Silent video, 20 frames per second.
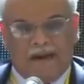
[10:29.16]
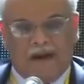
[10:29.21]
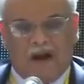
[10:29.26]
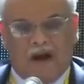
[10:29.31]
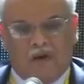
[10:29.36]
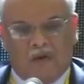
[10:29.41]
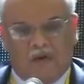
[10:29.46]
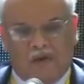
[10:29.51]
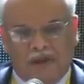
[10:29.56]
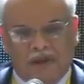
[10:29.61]

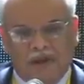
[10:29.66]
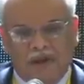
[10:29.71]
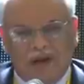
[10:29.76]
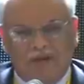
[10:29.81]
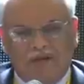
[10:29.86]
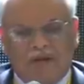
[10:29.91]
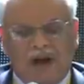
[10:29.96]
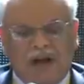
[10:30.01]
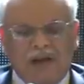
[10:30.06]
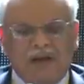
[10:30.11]
Now, within
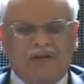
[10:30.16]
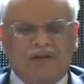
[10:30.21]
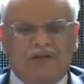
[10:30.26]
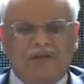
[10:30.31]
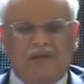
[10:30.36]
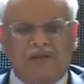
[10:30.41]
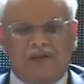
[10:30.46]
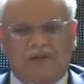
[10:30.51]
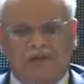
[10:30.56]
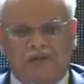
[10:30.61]

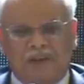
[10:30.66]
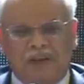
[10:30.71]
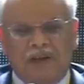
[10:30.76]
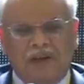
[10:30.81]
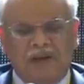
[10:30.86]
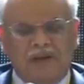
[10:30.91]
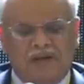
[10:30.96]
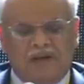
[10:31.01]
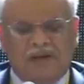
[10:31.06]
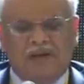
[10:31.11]
Afghanistan, uh,
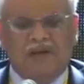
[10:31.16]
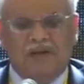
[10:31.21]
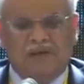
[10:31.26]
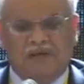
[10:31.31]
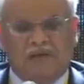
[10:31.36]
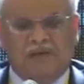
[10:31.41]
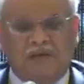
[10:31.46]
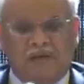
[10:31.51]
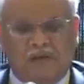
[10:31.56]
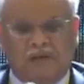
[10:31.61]
within
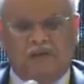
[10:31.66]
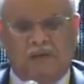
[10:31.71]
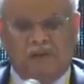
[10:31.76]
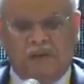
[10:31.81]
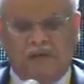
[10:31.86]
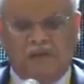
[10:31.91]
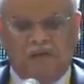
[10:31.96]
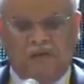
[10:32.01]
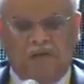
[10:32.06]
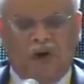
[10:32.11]

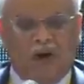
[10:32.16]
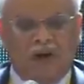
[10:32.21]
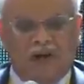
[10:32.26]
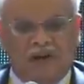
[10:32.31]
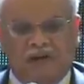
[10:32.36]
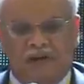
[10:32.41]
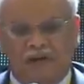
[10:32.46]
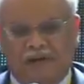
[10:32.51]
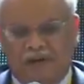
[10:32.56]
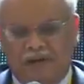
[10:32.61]

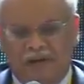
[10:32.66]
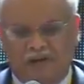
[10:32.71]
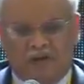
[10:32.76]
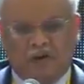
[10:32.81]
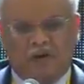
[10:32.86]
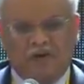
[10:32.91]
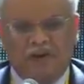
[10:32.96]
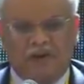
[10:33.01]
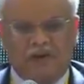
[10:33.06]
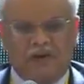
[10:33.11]
uh, the
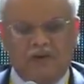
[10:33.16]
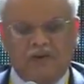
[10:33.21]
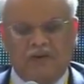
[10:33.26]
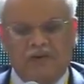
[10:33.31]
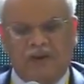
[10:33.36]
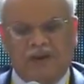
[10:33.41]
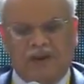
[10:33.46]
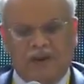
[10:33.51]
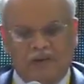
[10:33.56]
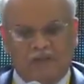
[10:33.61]
Soviet
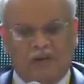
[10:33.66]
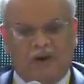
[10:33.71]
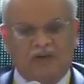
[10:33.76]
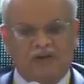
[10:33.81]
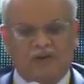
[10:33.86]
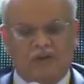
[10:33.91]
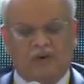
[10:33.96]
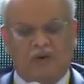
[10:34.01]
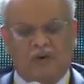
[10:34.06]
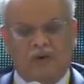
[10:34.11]
Union in
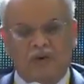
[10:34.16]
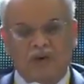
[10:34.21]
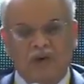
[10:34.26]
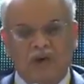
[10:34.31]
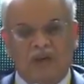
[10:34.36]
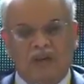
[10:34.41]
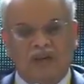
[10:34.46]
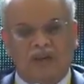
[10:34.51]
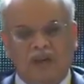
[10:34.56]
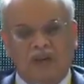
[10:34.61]
Moscow,
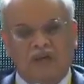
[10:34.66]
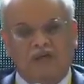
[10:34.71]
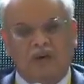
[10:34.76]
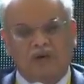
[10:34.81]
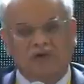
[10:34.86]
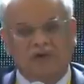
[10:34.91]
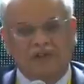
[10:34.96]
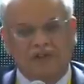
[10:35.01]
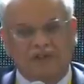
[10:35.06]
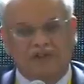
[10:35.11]
there
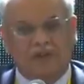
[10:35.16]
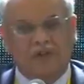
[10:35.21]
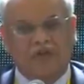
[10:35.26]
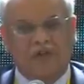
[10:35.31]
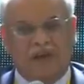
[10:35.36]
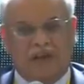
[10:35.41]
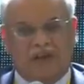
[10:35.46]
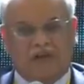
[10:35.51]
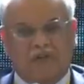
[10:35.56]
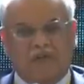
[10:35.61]
was this
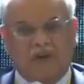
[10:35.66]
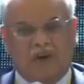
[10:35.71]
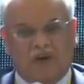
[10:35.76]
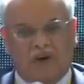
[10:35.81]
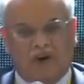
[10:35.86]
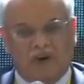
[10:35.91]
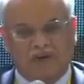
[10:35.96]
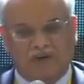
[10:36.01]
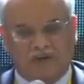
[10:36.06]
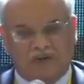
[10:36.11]
debate
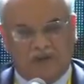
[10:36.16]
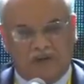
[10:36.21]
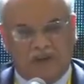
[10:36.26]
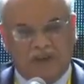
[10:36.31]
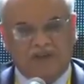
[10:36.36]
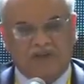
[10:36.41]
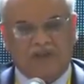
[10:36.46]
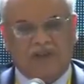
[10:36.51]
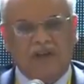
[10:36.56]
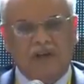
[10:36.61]
because
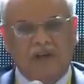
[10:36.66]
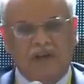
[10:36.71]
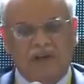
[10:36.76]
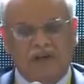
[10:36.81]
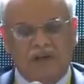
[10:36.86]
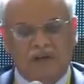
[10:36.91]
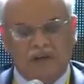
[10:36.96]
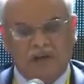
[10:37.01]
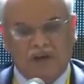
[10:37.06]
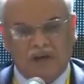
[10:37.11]
this
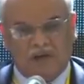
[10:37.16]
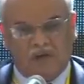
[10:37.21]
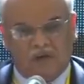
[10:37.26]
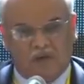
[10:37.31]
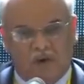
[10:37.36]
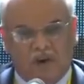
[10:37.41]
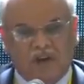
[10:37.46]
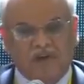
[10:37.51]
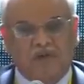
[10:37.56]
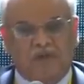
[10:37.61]
thing
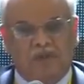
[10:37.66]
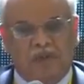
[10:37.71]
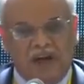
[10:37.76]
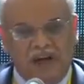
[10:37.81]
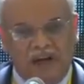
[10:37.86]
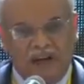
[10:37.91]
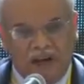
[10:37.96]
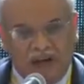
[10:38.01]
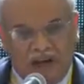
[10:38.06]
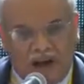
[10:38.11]
was
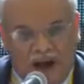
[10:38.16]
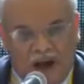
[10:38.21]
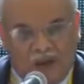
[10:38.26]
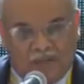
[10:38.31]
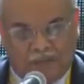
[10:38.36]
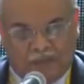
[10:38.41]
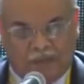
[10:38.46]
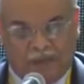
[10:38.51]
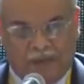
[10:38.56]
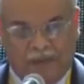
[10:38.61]
building
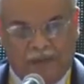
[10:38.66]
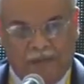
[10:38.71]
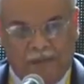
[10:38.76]
up.